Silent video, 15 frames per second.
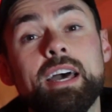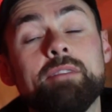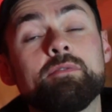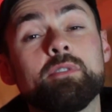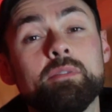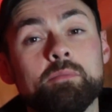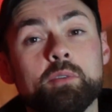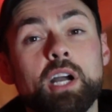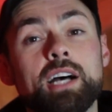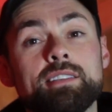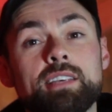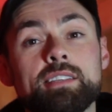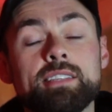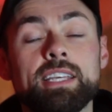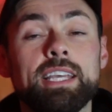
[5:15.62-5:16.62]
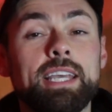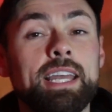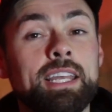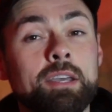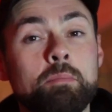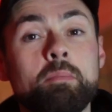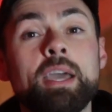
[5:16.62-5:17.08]
effort and processing, and
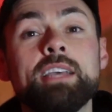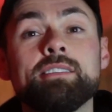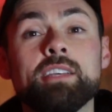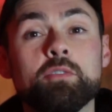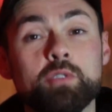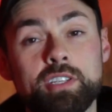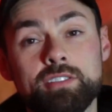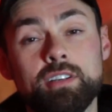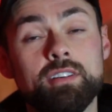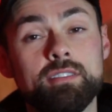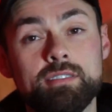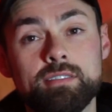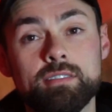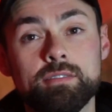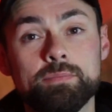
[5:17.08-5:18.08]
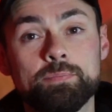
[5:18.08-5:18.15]
getting amazing results.